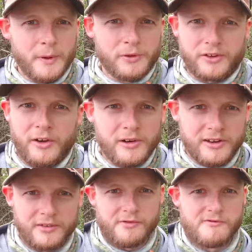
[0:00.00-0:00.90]
It was a totally
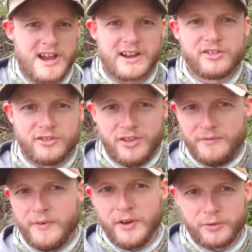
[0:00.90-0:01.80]
different reaction to the
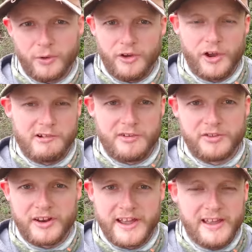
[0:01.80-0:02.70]
first one earlier on
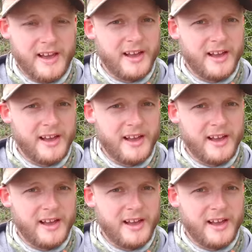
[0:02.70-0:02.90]
today.